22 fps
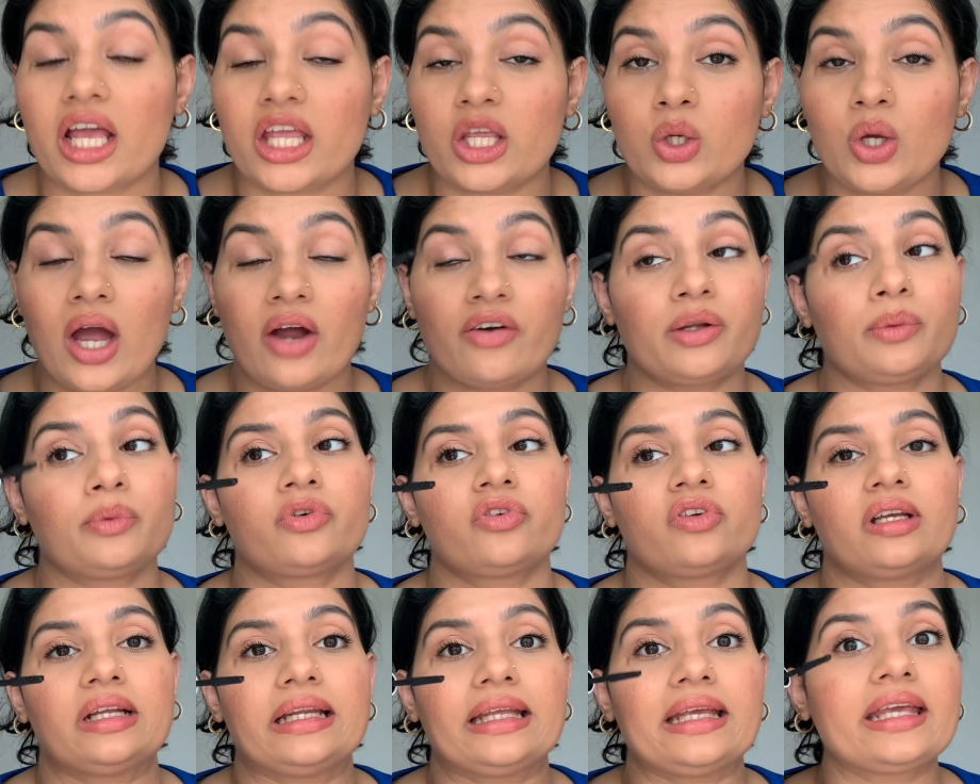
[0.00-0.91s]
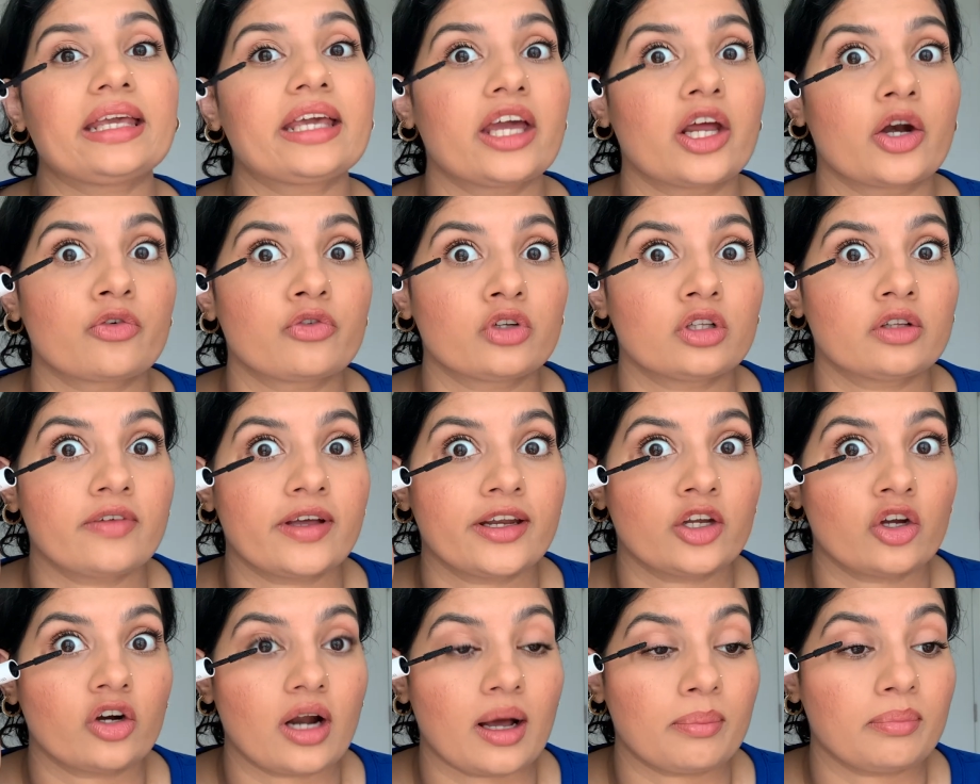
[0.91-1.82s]
you have to be really careful when
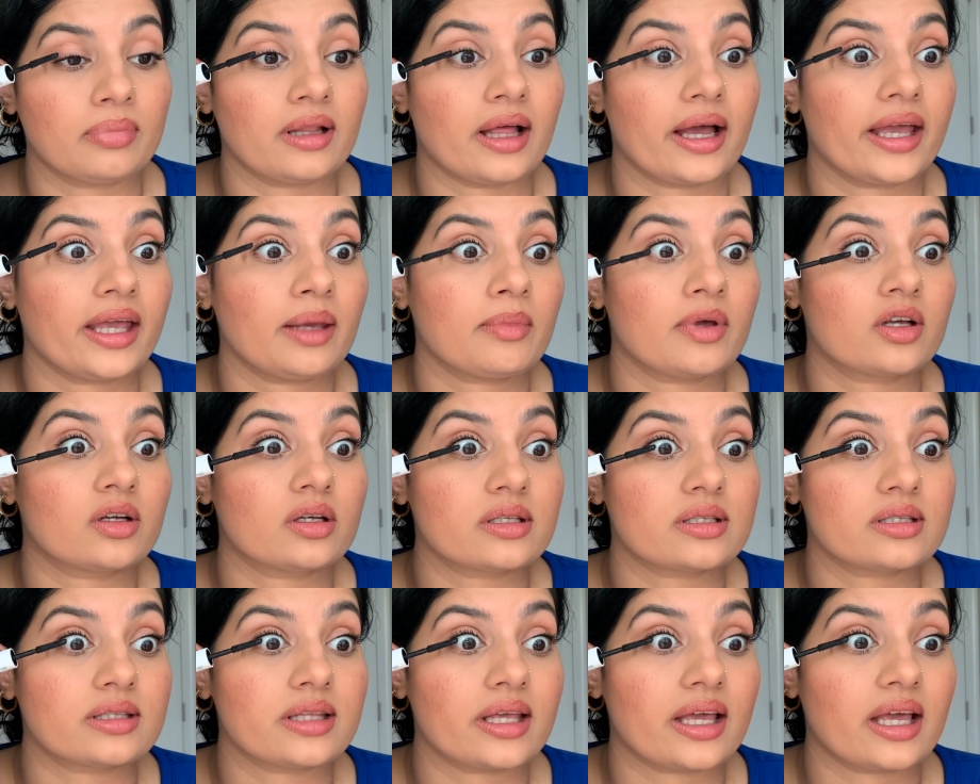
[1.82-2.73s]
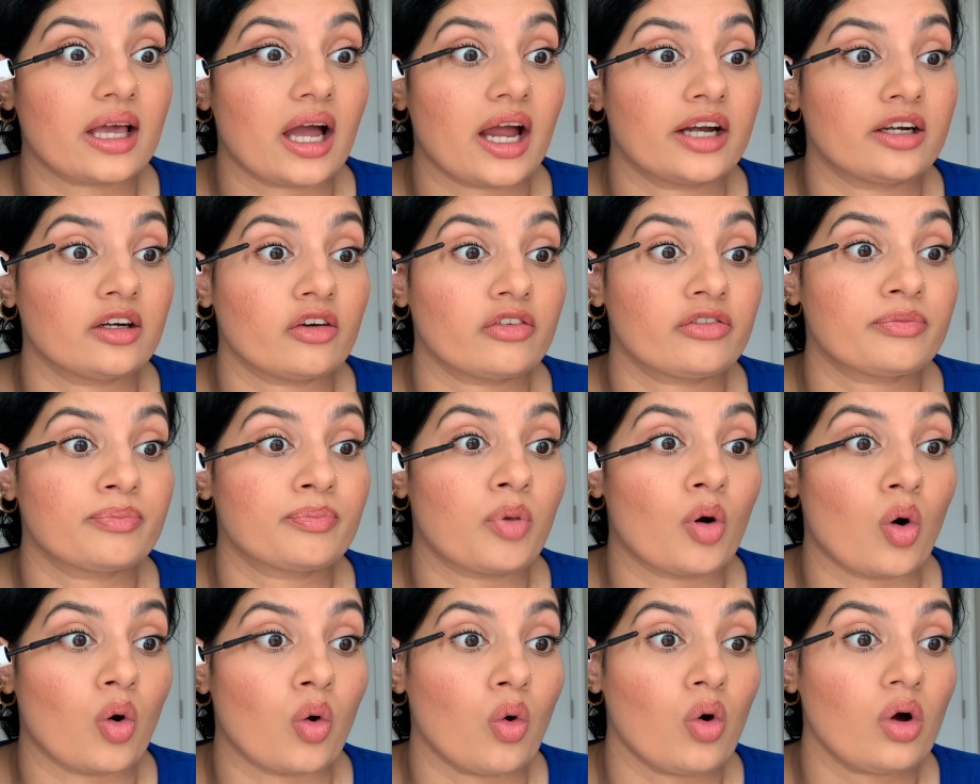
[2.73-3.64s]
you're applying because they kind of
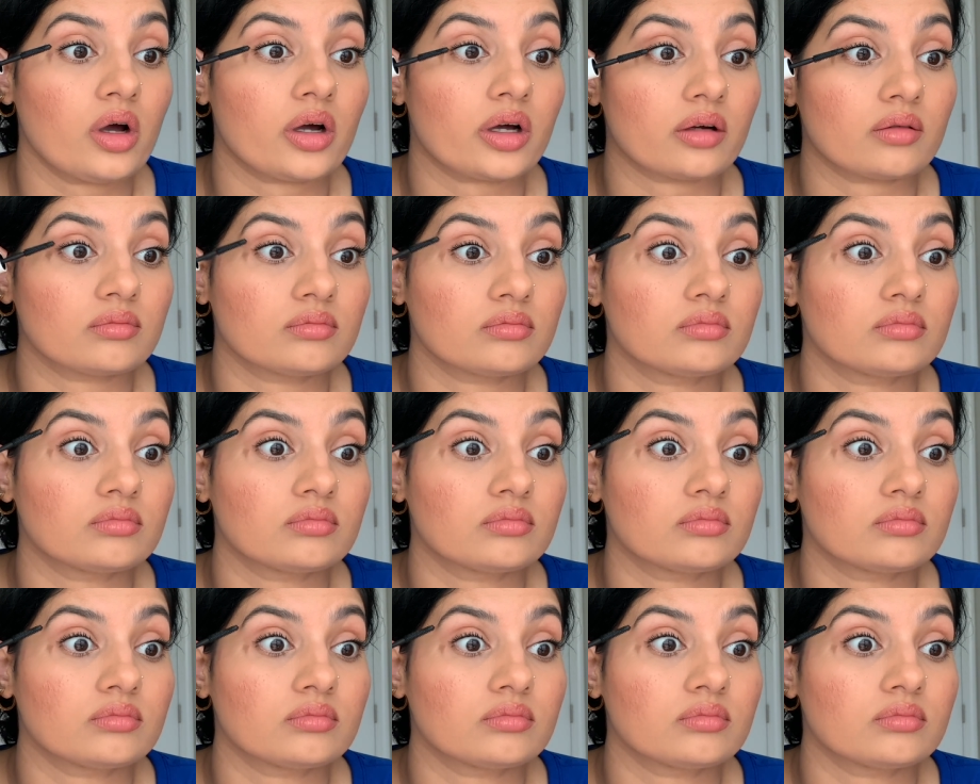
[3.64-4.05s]
poke,